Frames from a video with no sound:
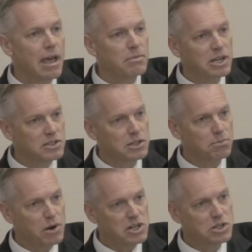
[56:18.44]
And because of the
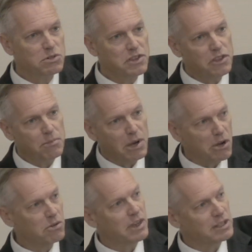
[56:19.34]
pressure within the
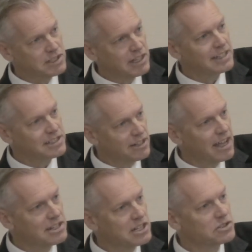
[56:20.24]
bone, they, they still
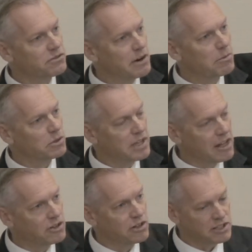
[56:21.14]
had distal femoral
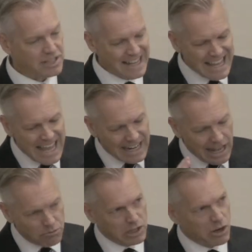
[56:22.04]
tenderness. And
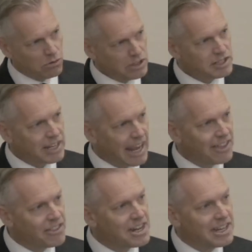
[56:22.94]
had we only
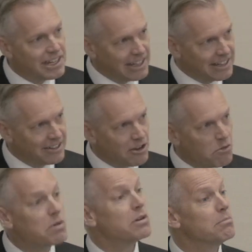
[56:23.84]
scanned the knee,
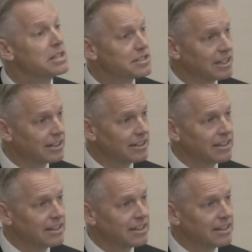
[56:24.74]
we would have missed it.